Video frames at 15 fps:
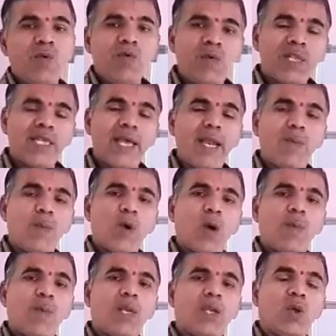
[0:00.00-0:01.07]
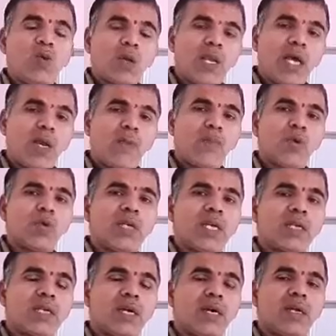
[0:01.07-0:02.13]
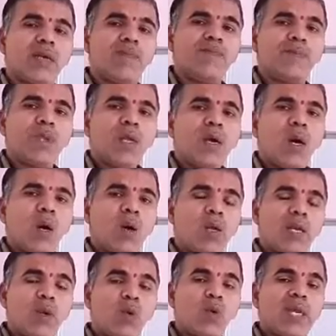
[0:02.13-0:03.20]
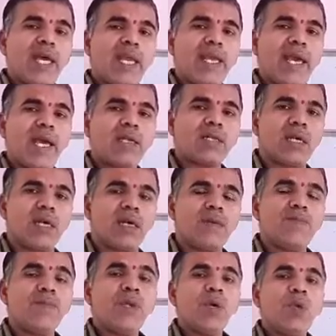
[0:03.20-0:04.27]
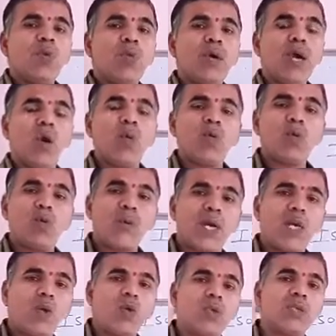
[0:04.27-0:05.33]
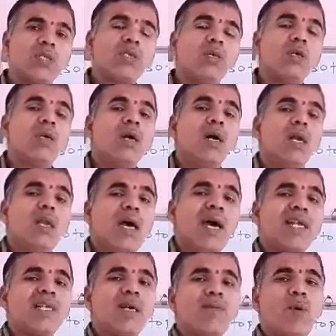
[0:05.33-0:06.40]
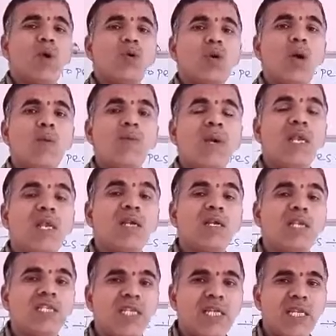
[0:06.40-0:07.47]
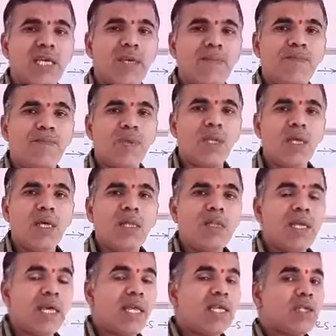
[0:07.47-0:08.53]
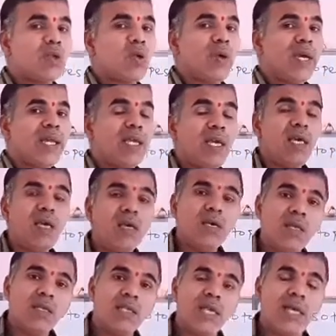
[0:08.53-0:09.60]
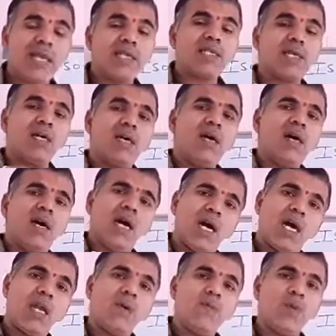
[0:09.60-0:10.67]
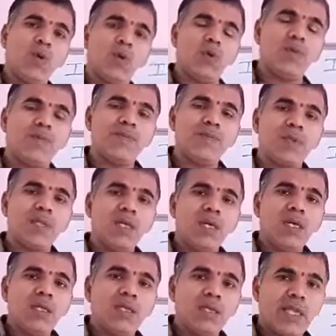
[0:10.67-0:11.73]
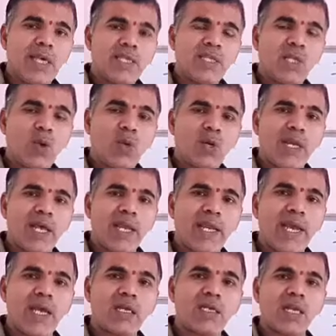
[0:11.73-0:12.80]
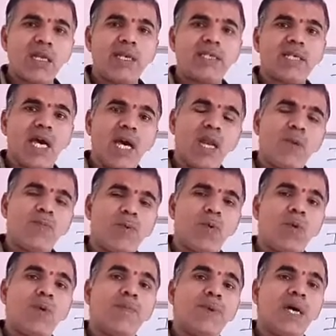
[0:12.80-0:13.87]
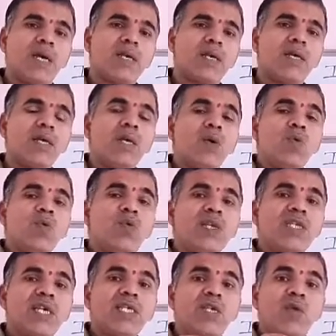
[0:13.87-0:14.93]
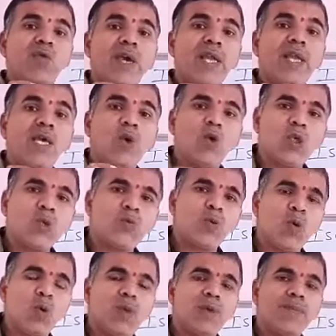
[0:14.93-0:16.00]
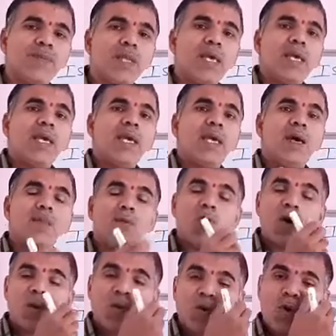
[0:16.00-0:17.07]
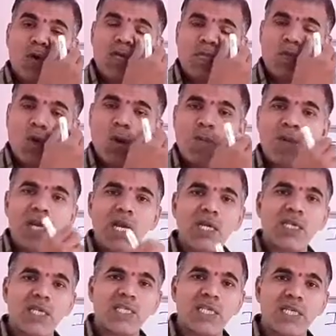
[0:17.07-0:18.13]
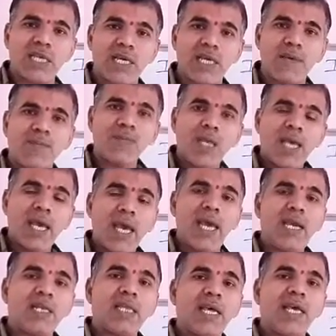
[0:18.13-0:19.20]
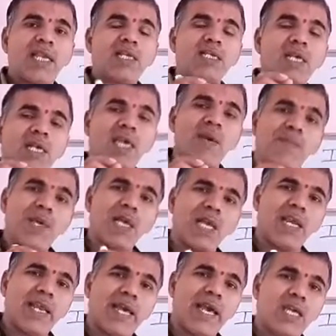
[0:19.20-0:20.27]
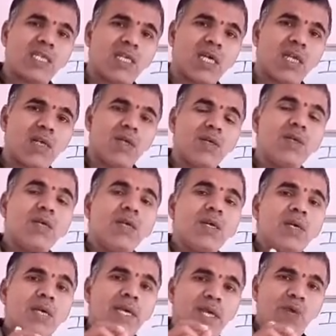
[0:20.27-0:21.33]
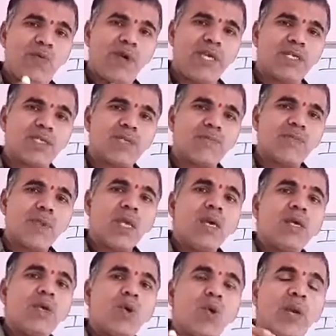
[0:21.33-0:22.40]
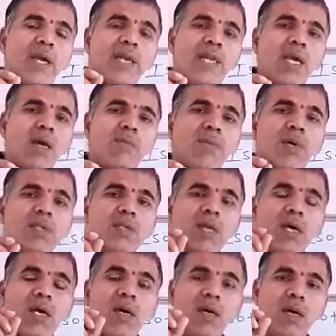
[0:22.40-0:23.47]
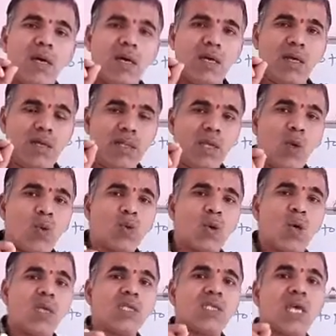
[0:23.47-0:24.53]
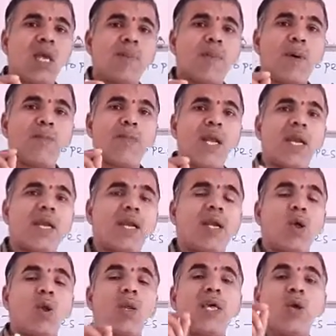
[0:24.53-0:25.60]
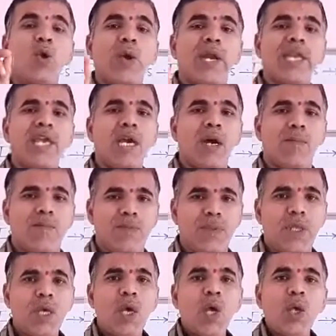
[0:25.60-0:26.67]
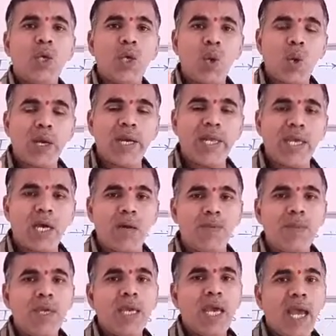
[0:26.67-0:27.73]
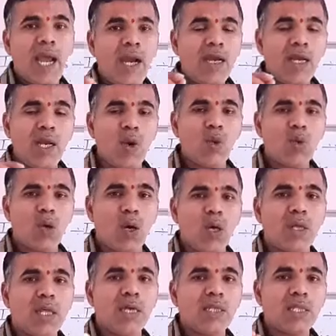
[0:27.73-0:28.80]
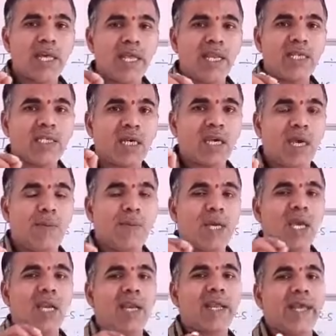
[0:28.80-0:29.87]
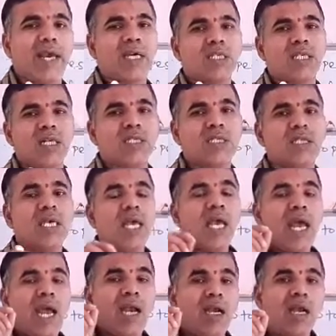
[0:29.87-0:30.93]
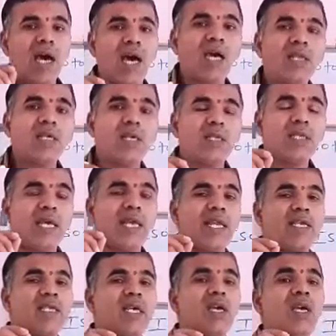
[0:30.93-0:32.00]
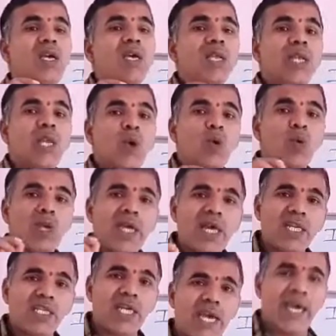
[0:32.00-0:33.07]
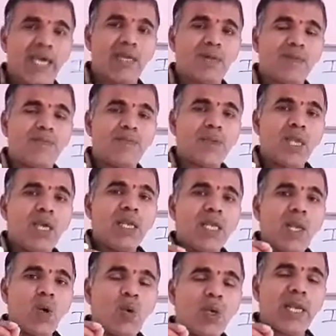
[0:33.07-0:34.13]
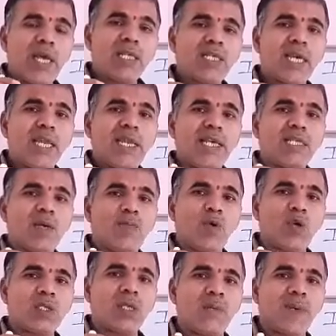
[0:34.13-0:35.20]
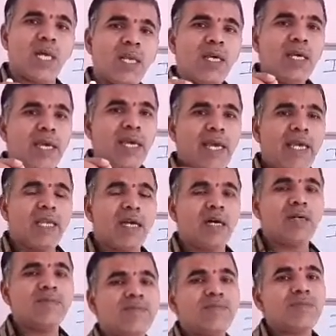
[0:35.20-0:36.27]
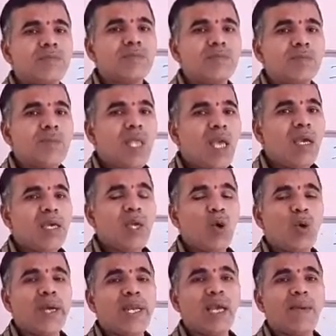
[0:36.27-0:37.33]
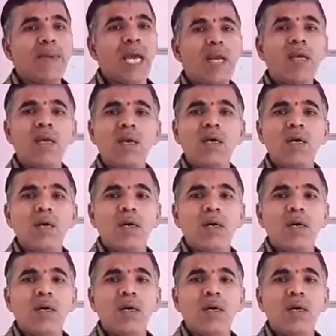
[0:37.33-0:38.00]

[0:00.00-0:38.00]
With help of a nuclear projector or nuclear reactor, we have to produce a large amount of electricity. There is a harmful. This nuclear reactor is a harmful, but which is a very useful for production of electricity. And there is a chemical reaction in which uranium, the neutrons are bombarded on uranium and neutron. There is a chemical reactions and there is a nuclear chain. Nuclear chain is possible in a uranium and